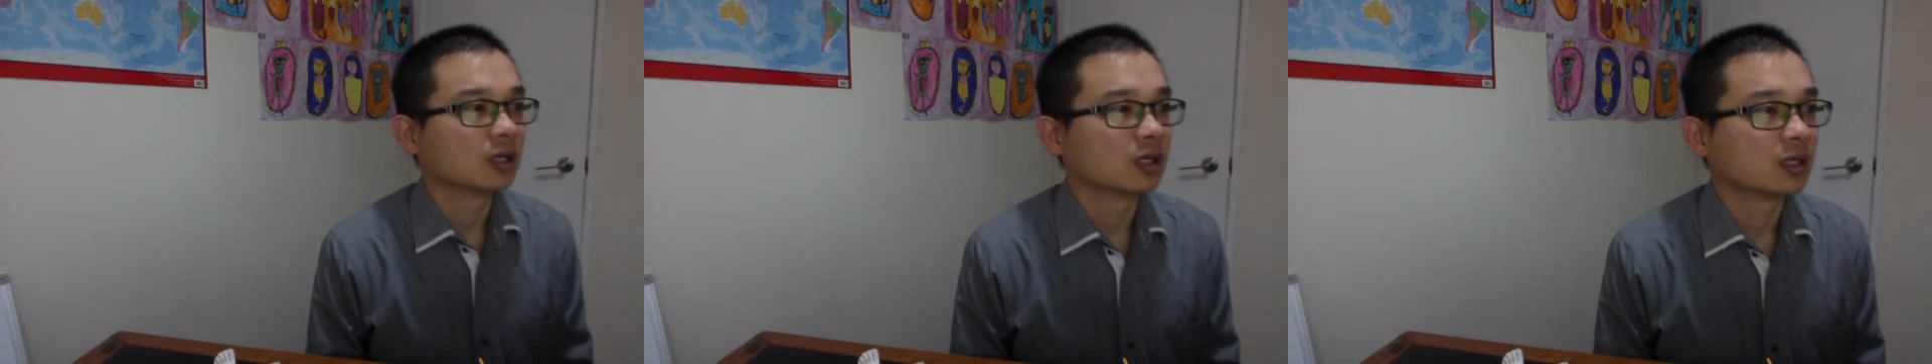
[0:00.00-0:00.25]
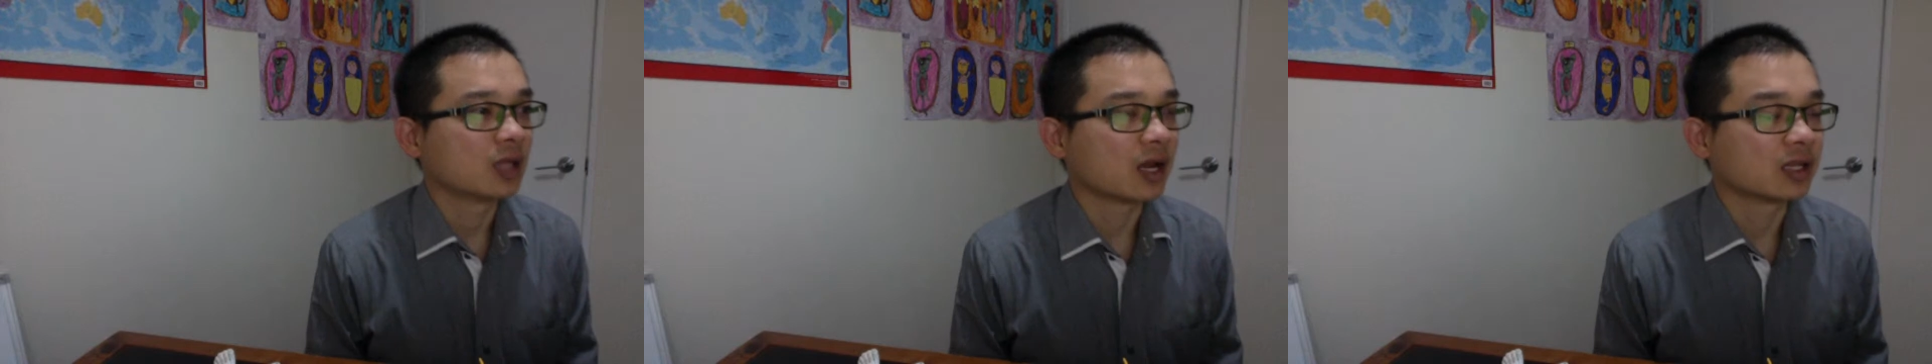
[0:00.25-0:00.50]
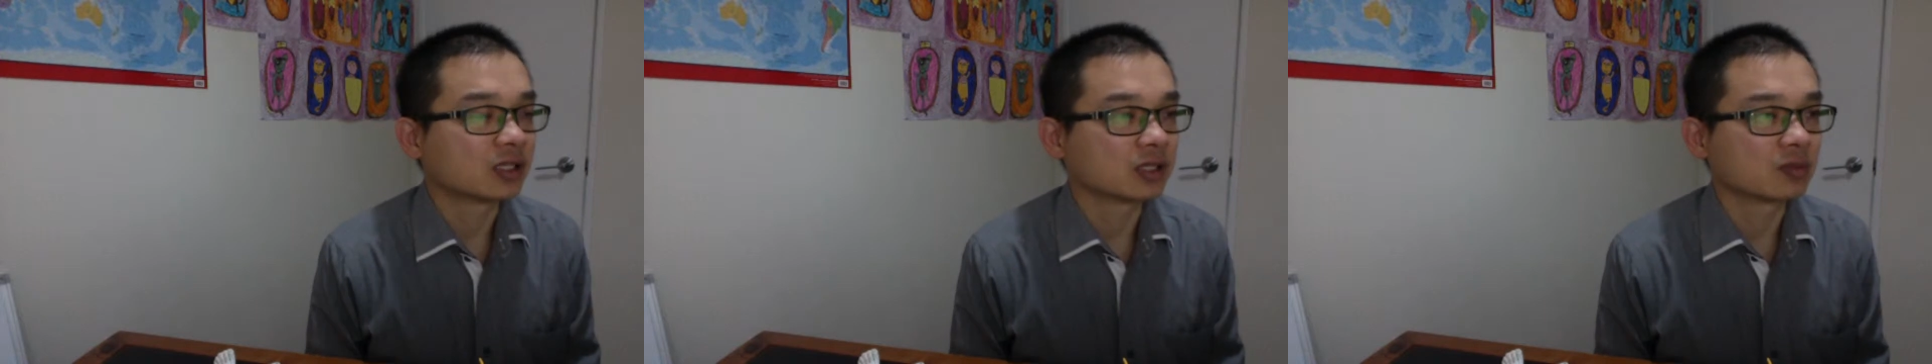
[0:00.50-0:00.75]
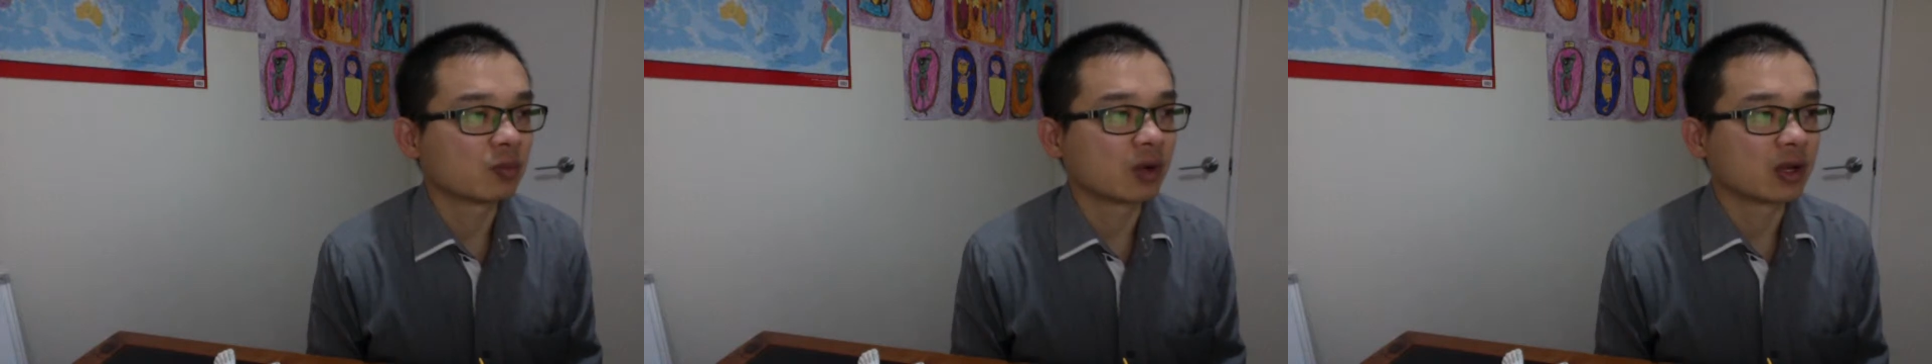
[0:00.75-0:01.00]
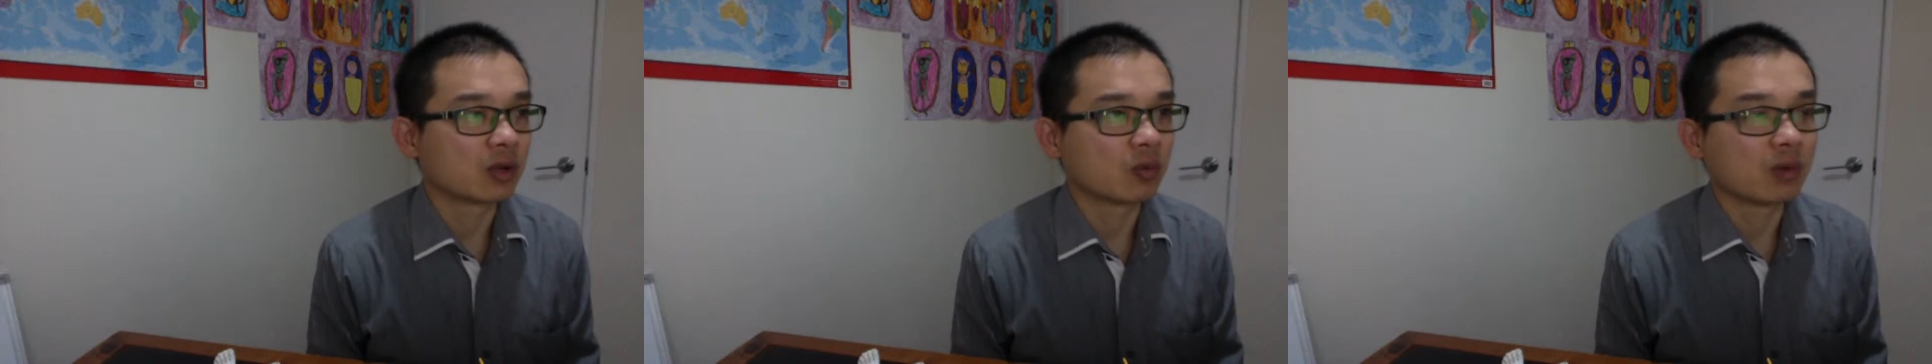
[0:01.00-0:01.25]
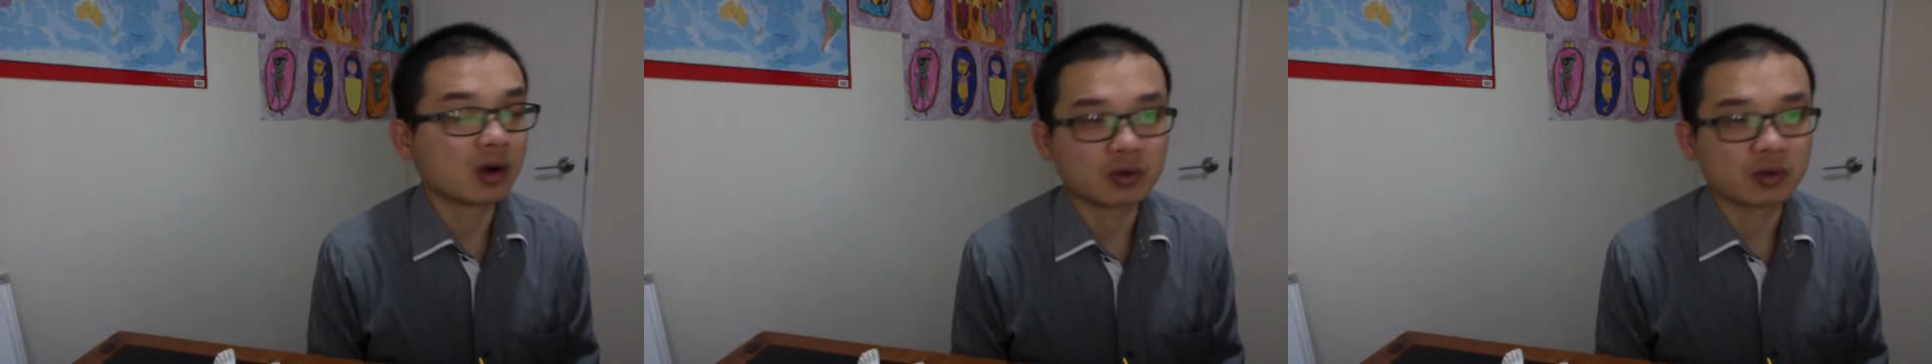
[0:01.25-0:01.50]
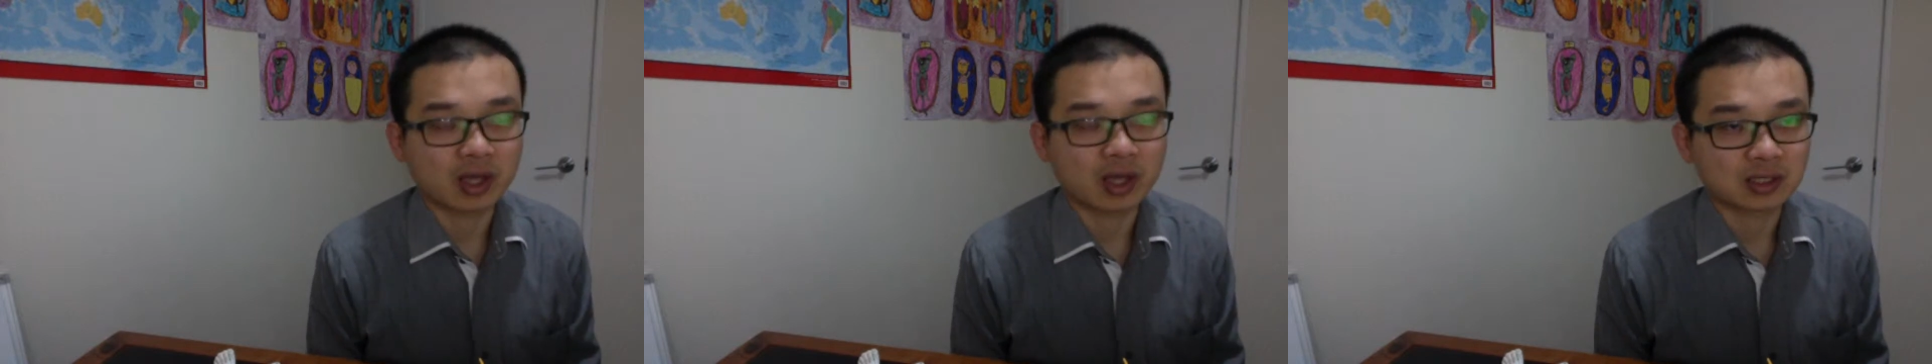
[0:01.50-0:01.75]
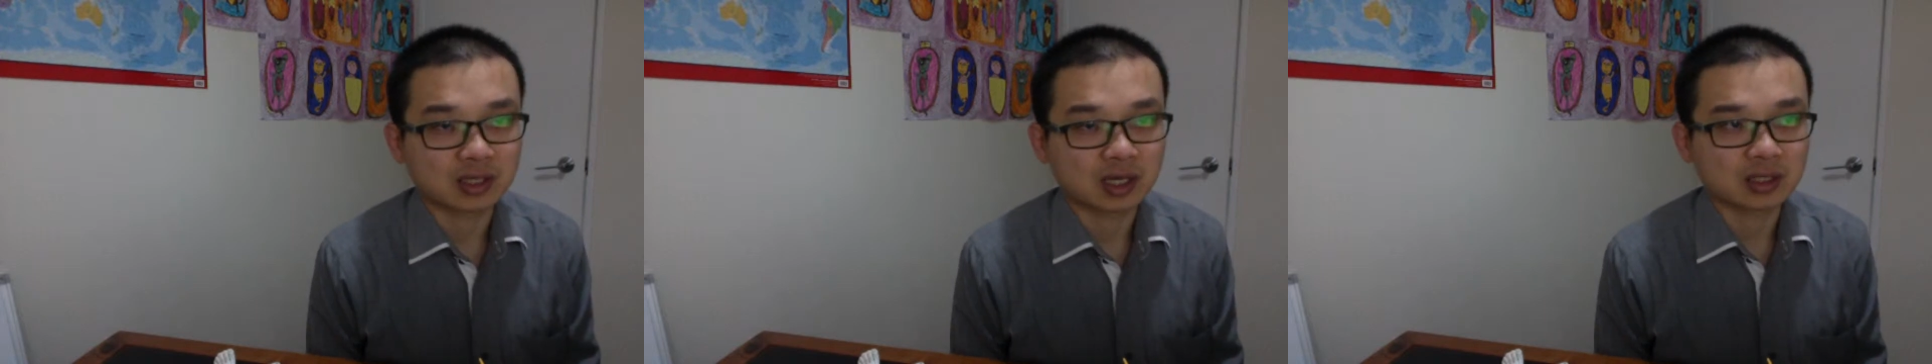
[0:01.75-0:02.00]
That is just when you want to do
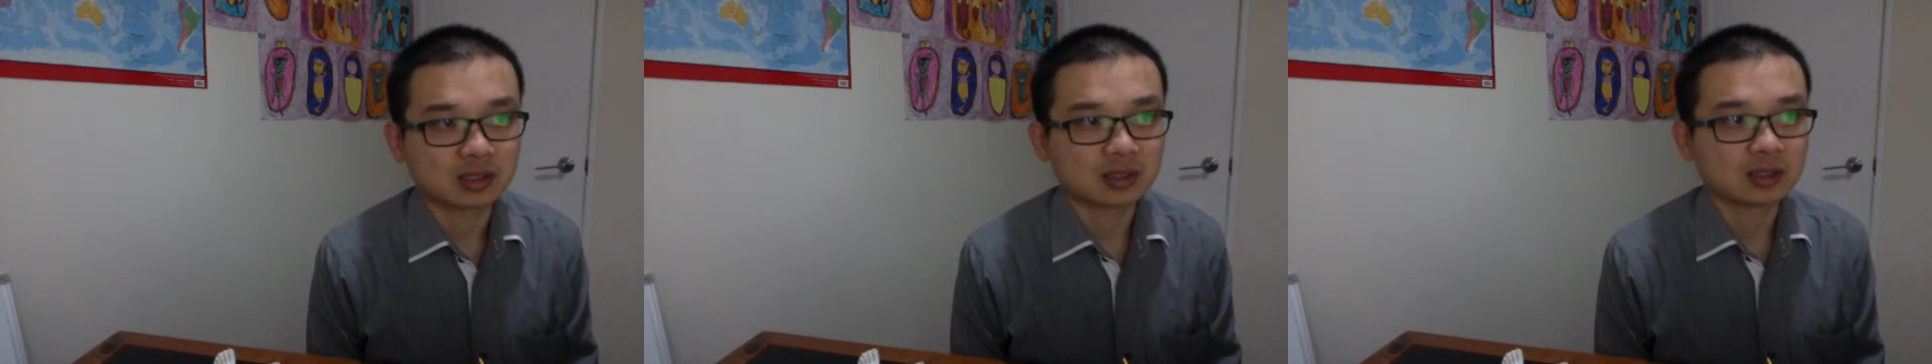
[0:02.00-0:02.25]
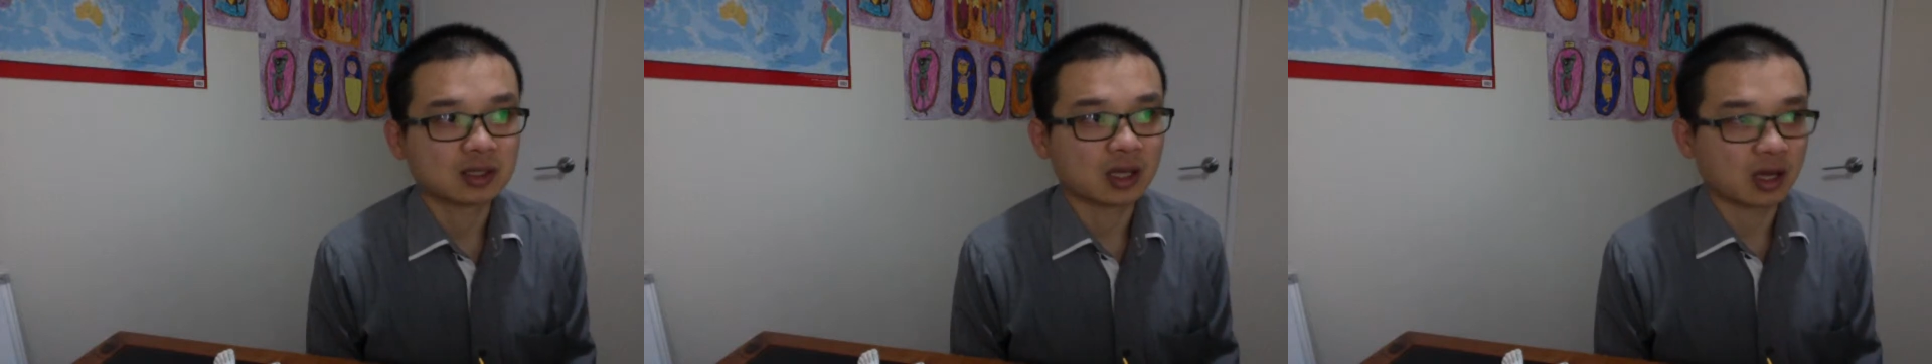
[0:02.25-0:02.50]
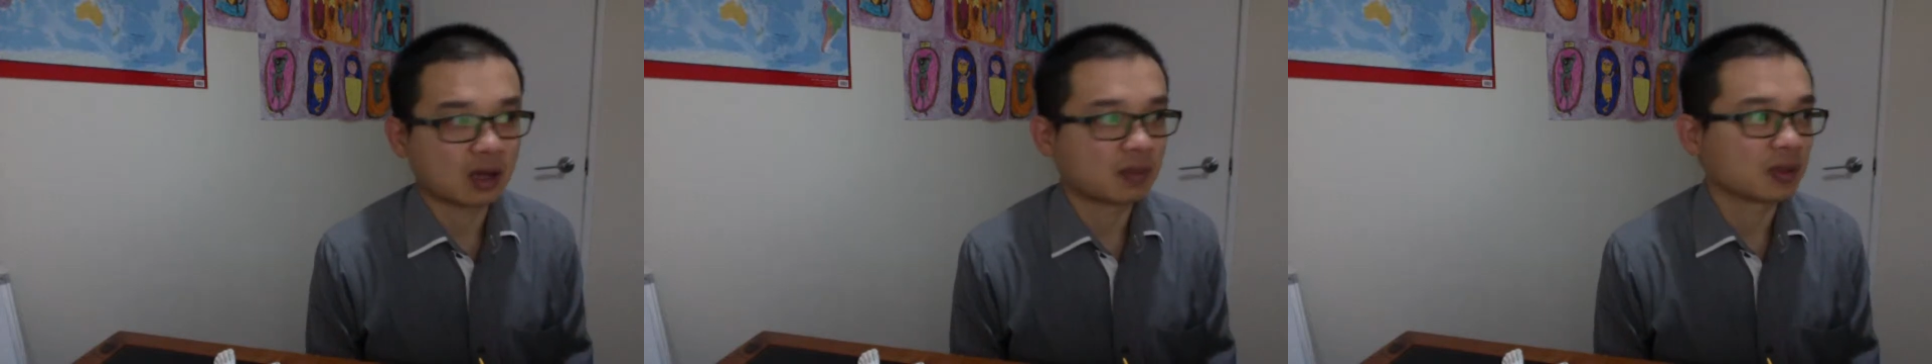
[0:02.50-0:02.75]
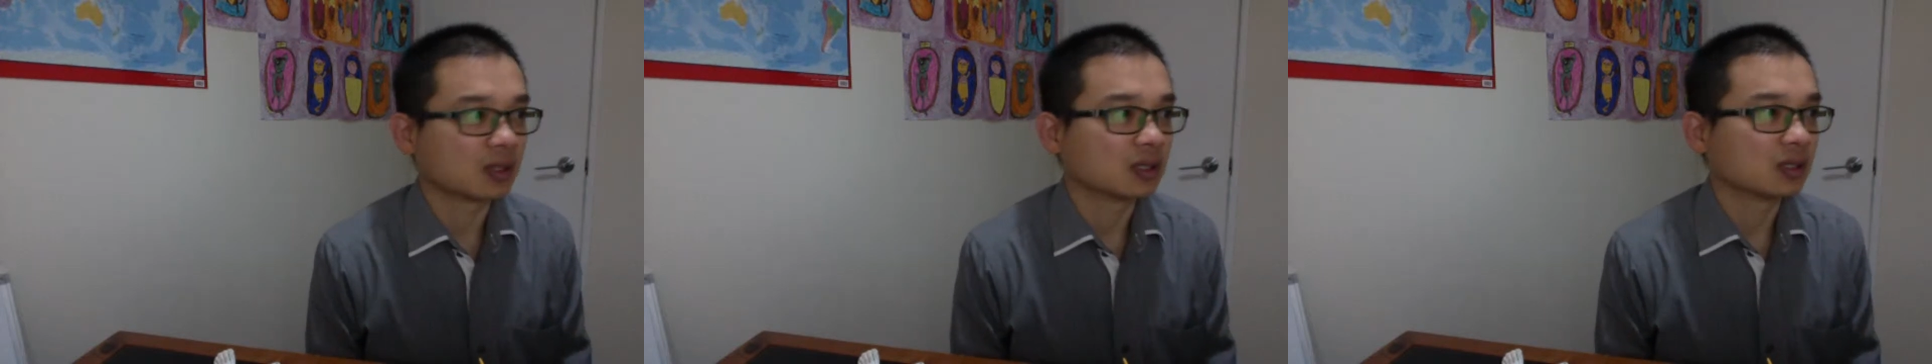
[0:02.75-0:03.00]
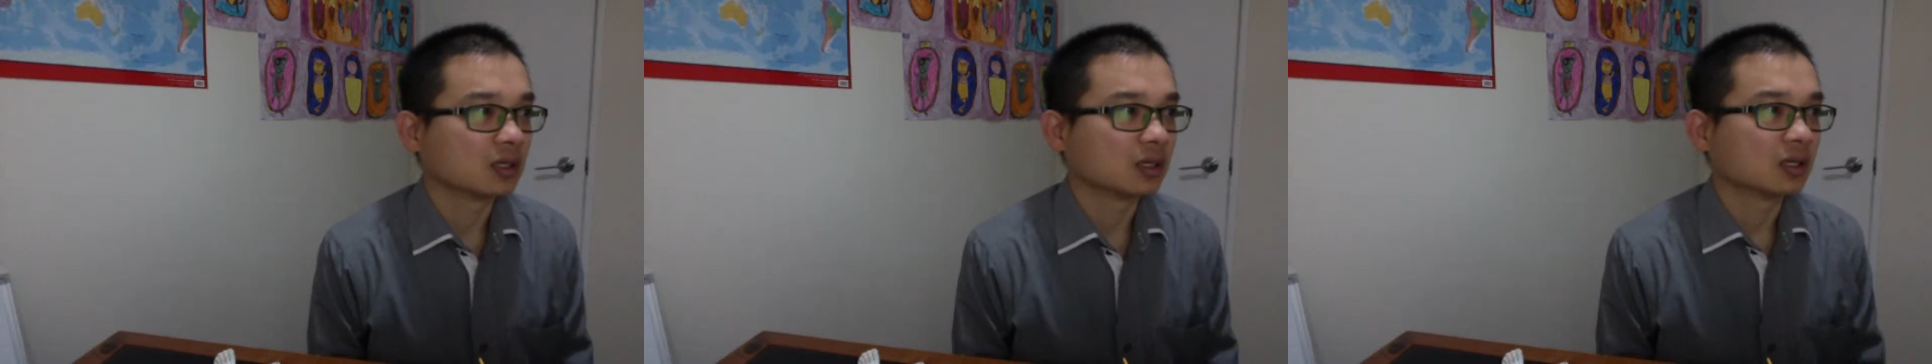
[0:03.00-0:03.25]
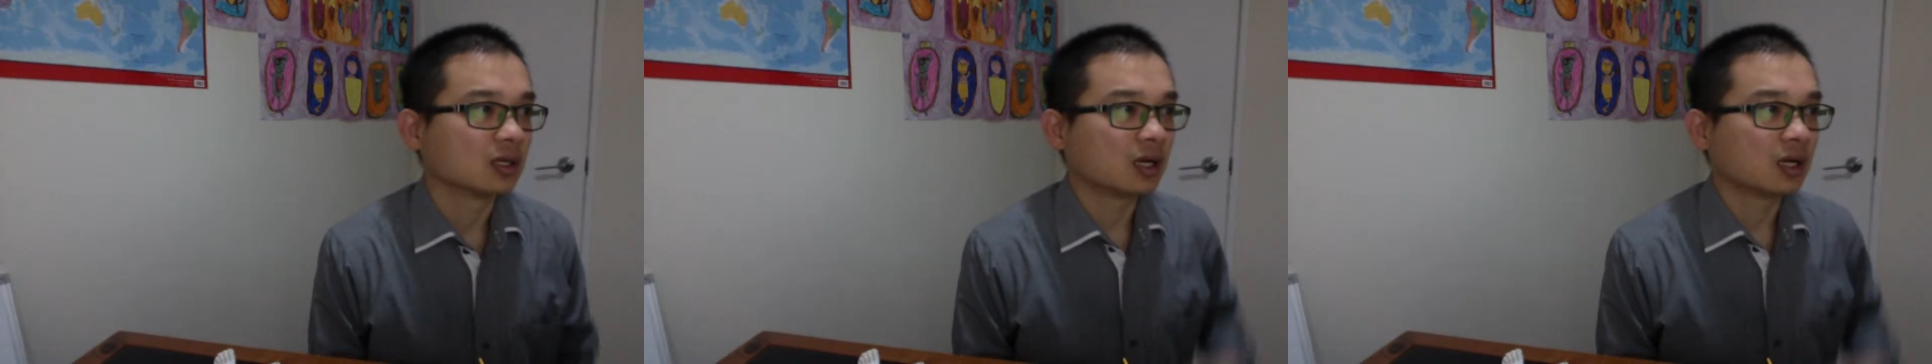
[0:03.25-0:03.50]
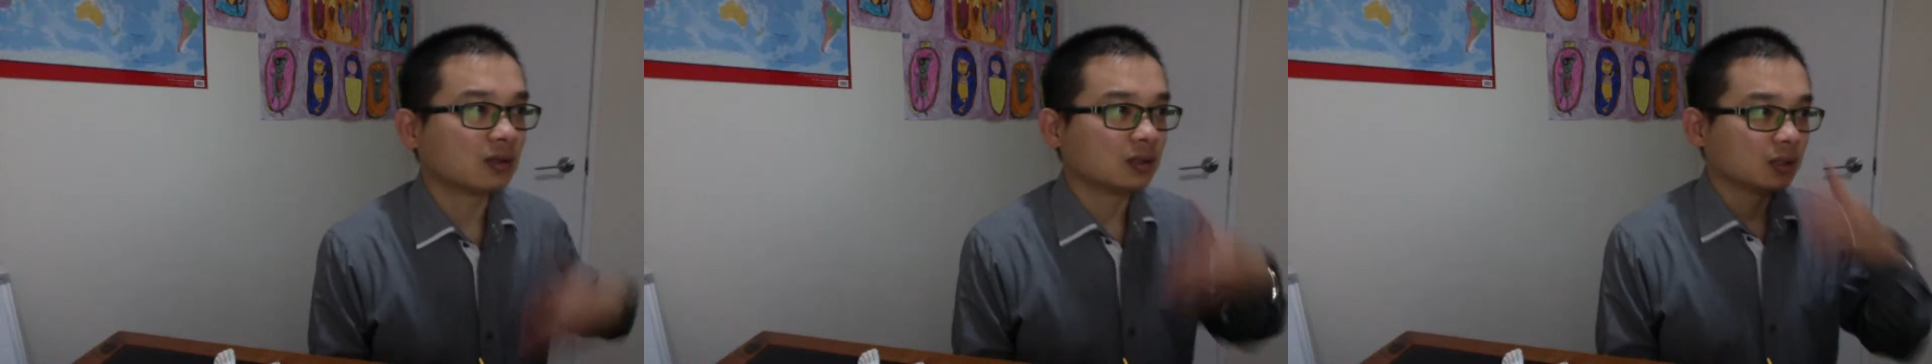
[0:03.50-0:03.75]
exercise that happens. Now,